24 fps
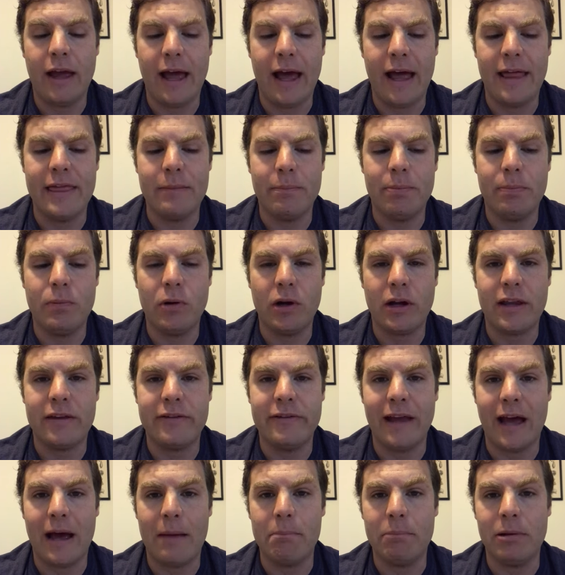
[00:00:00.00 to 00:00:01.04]
The book is
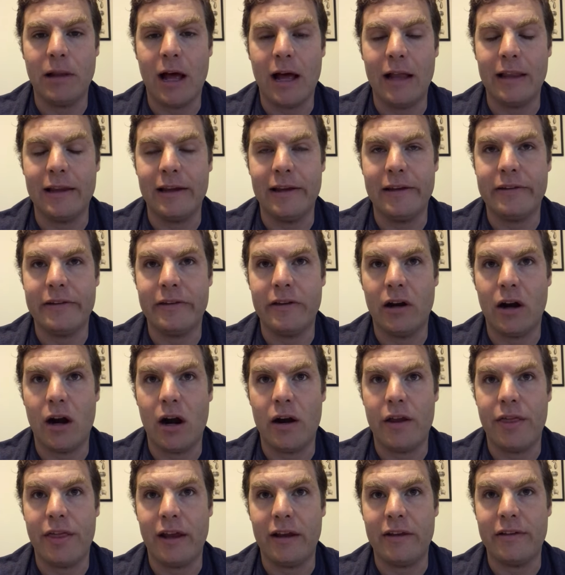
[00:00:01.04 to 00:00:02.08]
not plotless. There
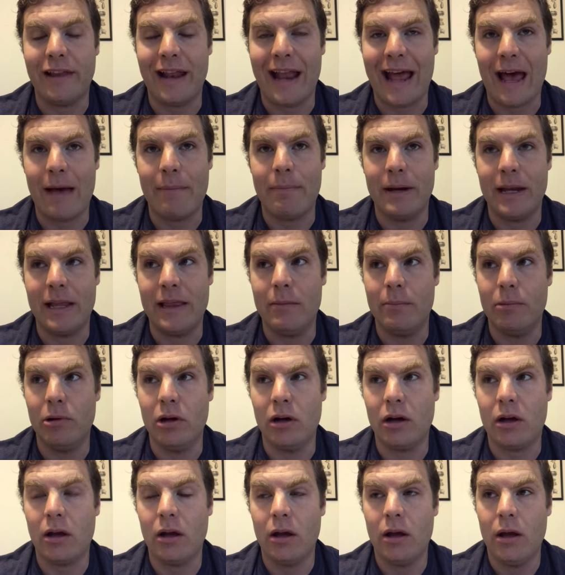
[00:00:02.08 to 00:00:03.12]
are things that happen in the
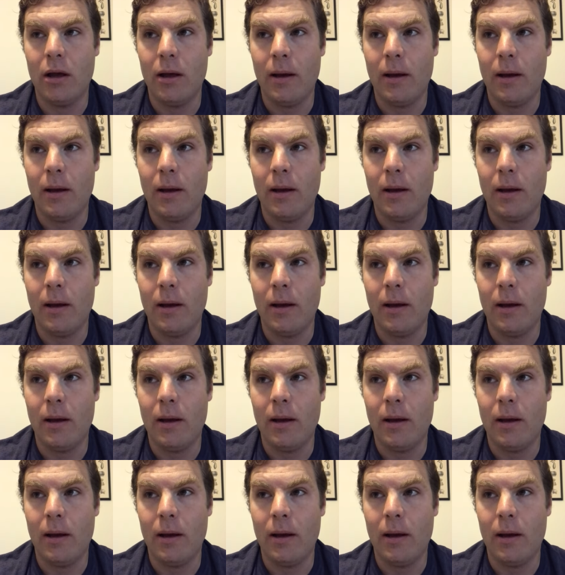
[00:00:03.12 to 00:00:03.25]
book,